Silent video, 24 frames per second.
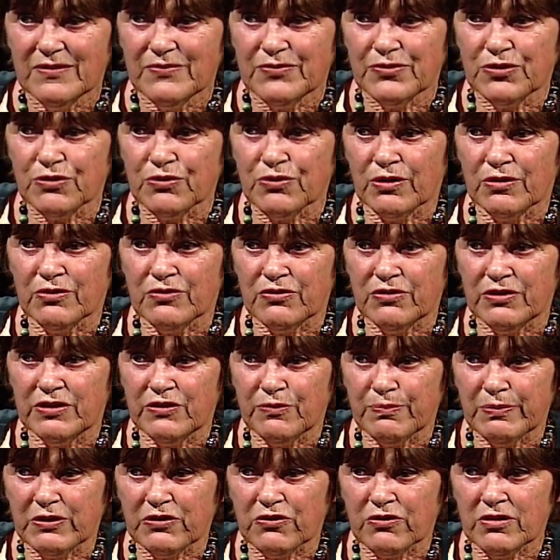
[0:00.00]
to go to these
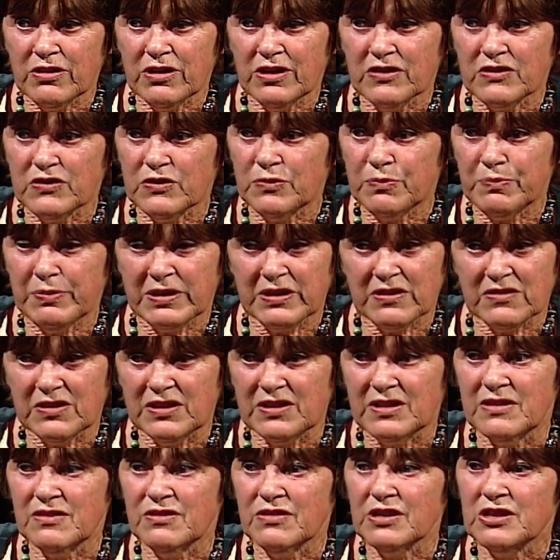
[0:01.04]
special classes because they
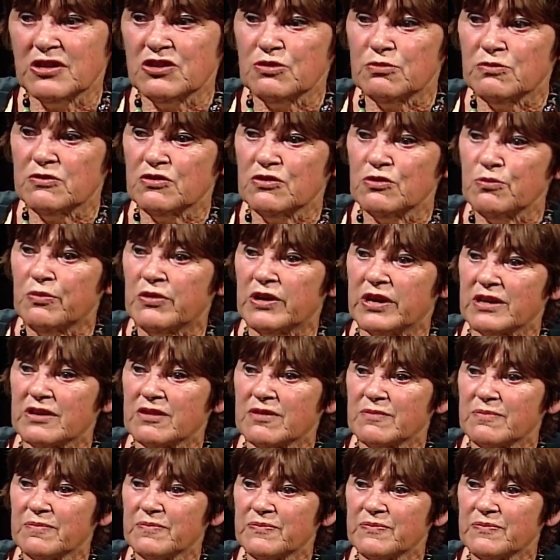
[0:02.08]
didn't think she was too bright.